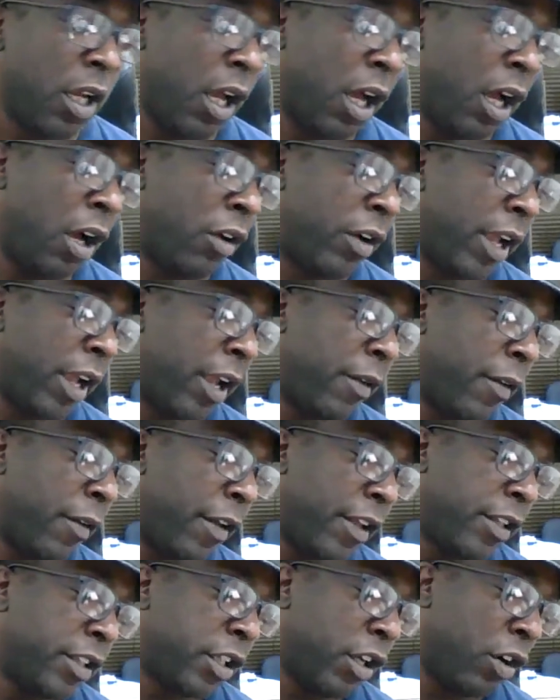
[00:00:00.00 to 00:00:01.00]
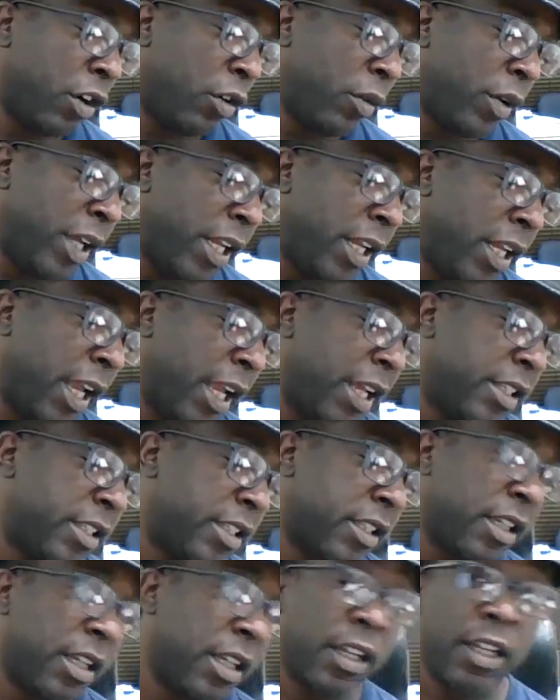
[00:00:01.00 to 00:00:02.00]
Okay, so any
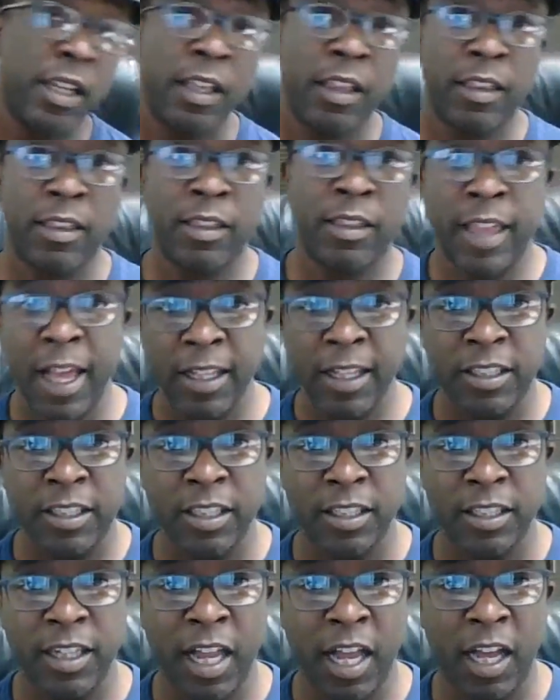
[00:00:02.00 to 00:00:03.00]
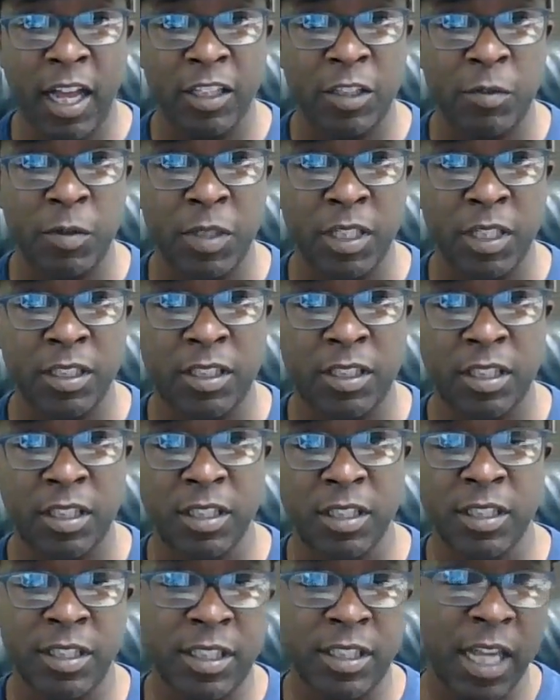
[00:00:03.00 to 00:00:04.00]
case, that's the announcements,
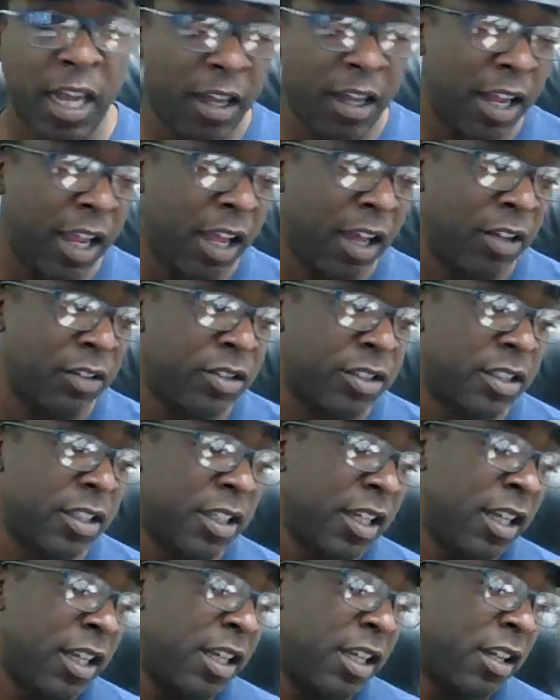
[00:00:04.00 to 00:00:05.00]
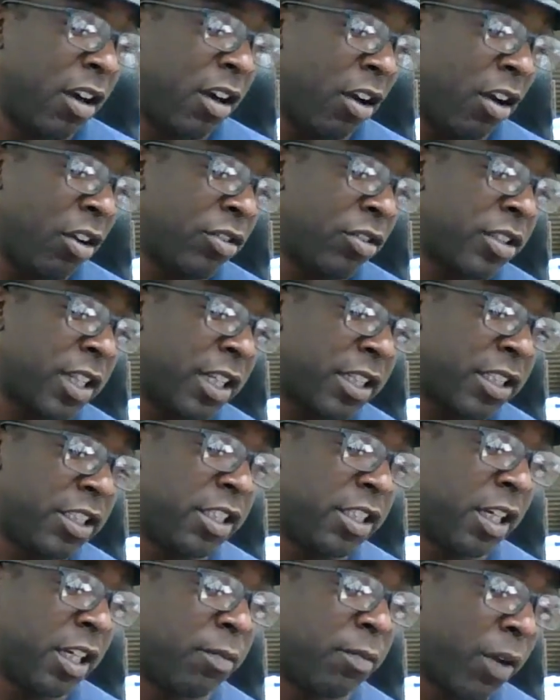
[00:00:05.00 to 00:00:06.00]
shout outs. Carlos, let's
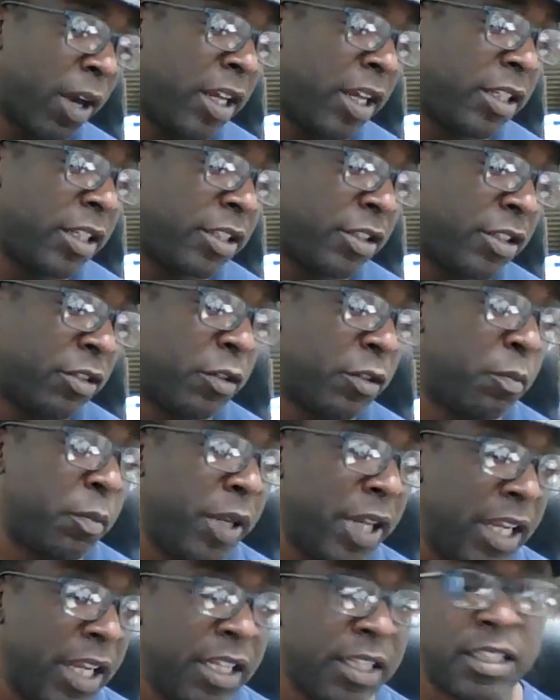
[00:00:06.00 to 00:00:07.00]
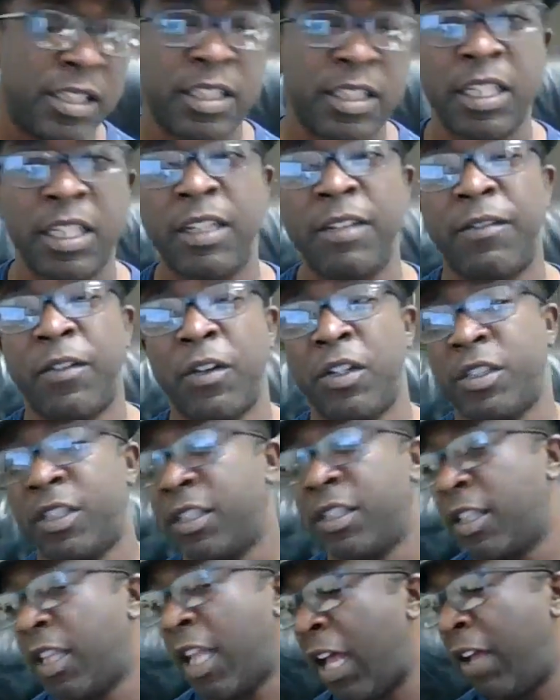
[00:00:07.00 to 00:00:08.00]
jump right into it. PNC
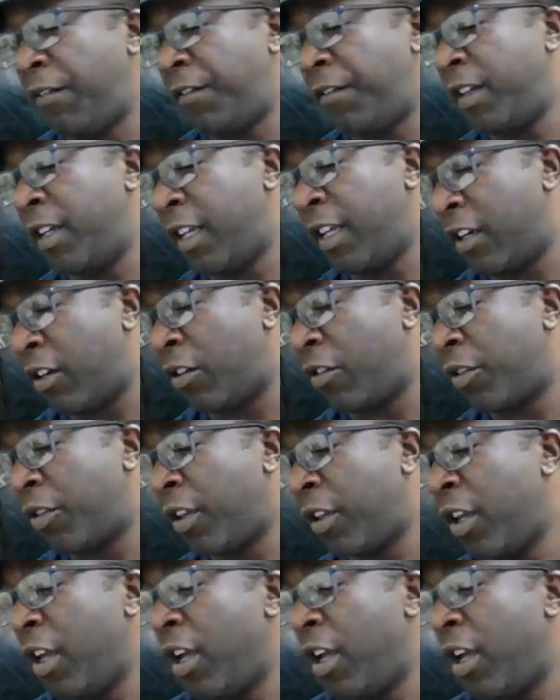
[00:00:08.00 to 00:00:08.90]
versus life and health.